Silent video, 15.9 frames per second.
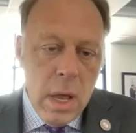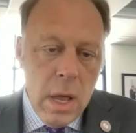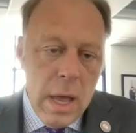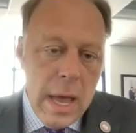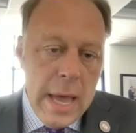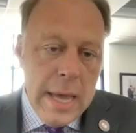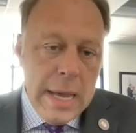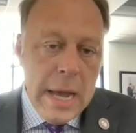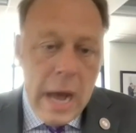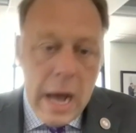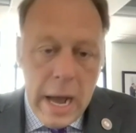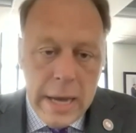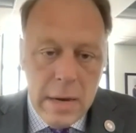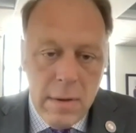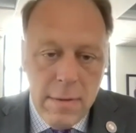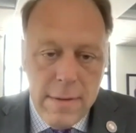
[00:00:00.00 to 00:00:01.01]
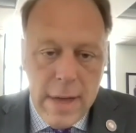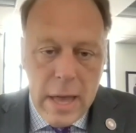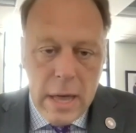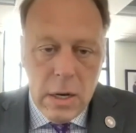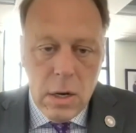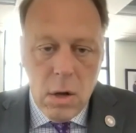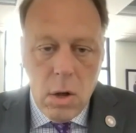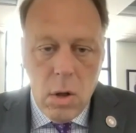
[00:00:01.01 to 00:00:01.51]
a kind of
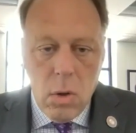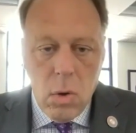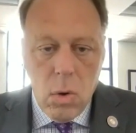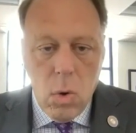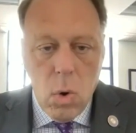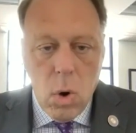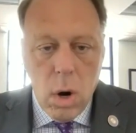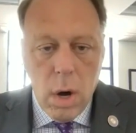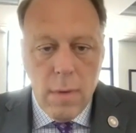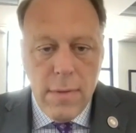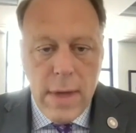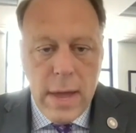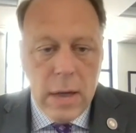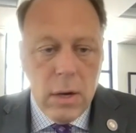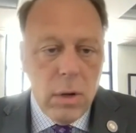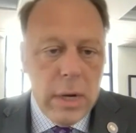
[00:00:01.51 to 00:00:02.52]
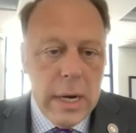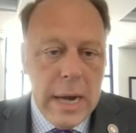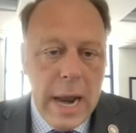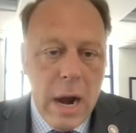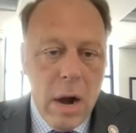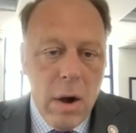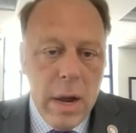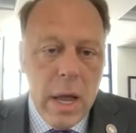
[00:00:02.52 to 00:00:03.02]
fentanyl or a fentanyl in an
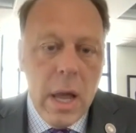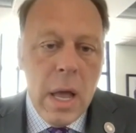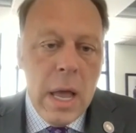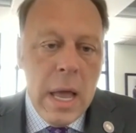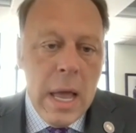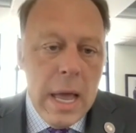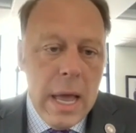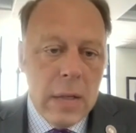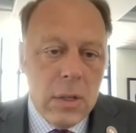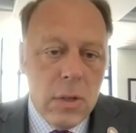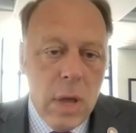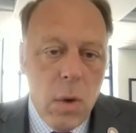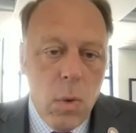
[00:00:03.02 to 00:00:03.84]
area, and so that